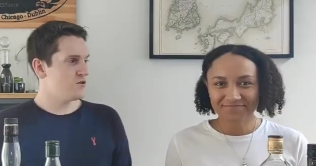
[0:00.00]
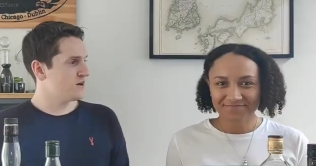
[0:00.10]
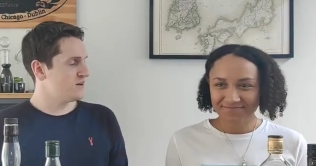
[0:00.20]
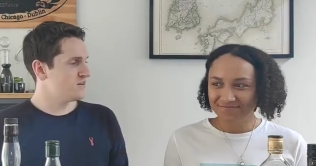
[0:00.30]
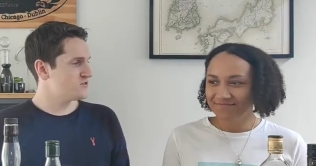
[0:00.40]

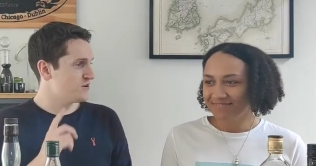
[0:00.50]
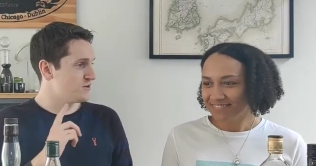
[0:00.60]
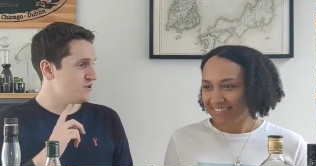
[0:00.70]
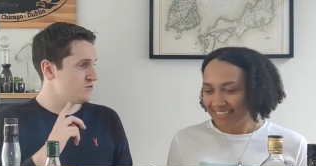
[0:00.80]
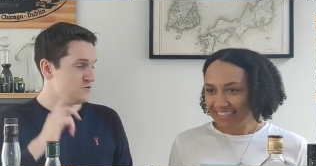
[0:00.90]
Speaker 1: Okay, so now
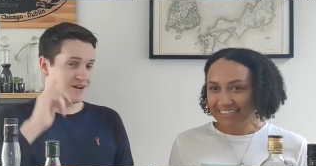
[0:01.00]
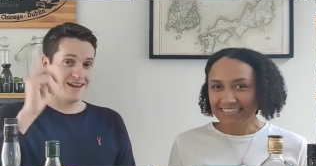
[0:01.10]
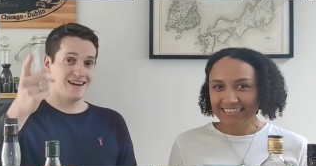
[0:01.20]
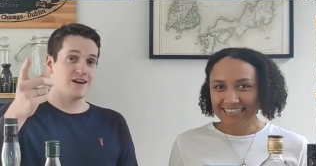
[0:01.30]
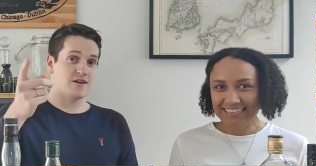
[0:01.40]
you
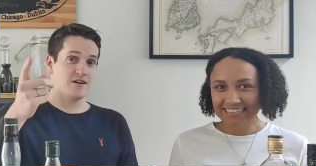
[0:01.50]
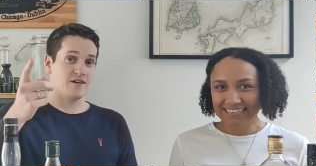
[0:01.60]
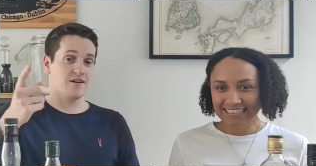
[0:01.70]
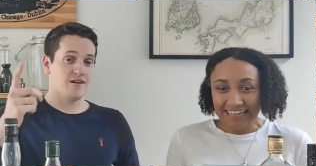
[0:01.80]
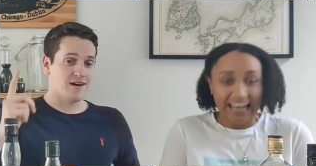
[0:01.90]
get out of
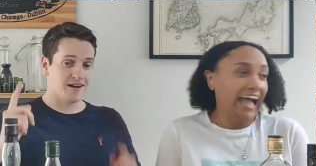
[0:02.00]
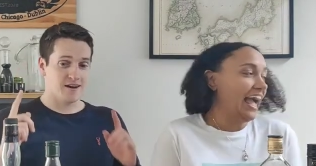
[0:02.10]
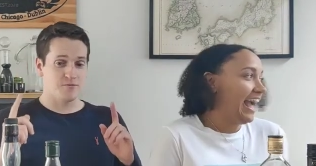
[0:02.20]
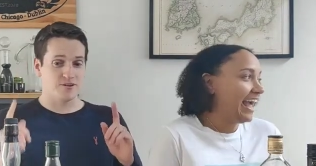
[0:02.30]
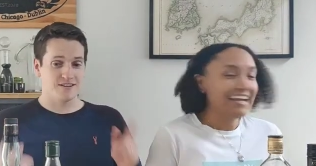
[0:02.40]
here, and I'm
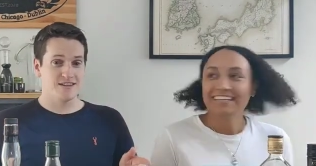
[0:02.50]
going to put